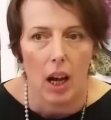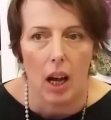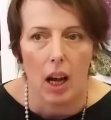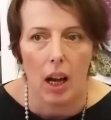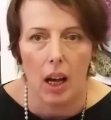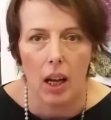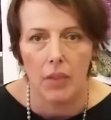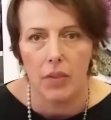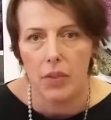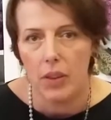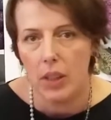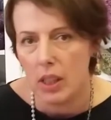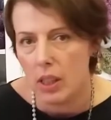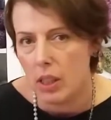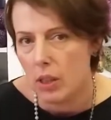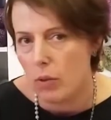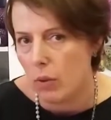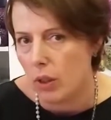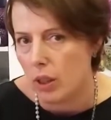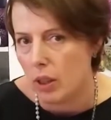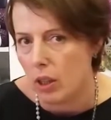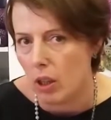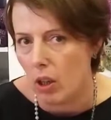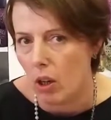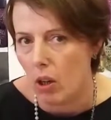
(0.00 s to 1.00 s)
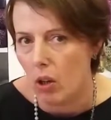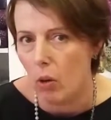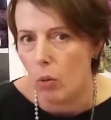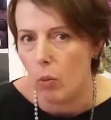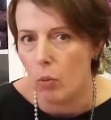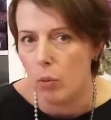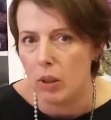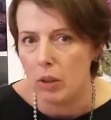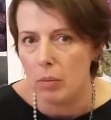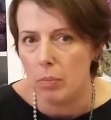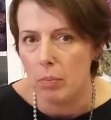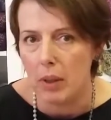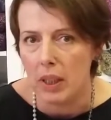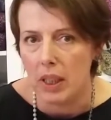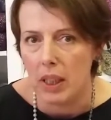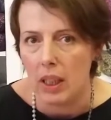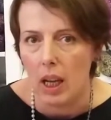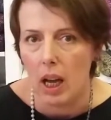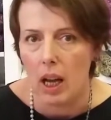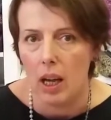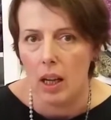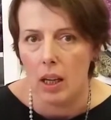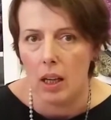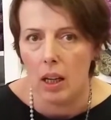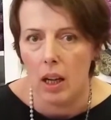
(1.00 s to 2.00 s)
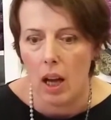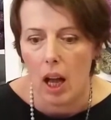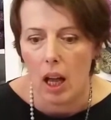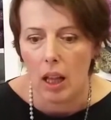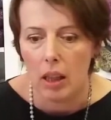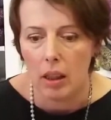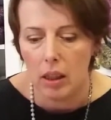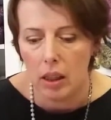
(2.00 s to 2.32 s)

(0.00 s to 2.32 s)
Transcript: and this video will be a